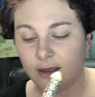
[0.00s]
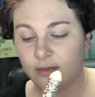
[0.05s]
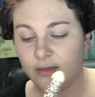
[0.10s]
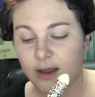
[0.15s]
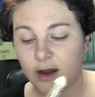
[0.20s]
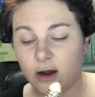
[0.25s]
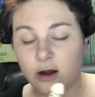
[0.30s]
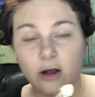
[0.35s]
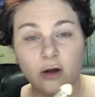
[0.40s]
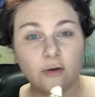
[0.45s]

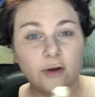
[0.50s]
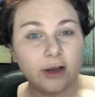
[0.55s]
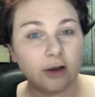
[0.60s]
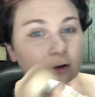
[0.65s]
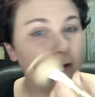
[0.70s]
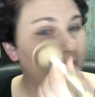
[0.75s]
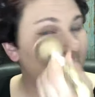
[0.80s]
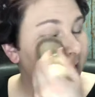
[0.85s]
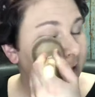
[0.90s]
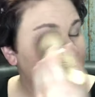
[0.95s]
their own
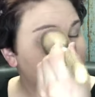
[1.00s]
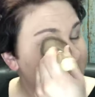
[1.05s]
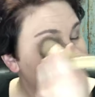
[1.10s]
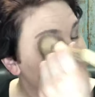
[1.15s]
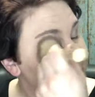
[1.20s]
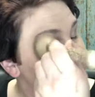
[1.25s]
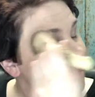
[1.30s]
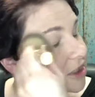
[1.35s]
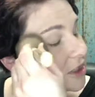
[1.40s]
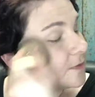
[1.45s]
ingredients
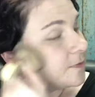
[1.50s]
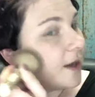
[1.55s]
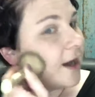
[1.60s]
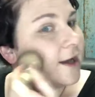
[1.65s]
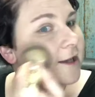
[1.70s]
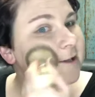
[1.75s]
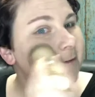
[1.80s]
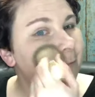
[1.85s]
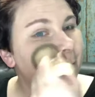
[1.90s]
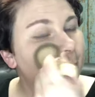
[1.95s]
as much as
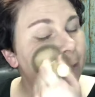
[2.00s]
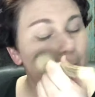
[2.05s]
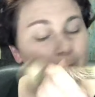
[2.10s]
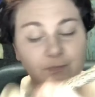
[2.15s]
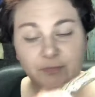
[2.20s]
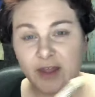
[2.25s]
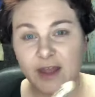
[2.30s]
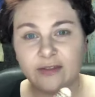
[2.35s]
possible,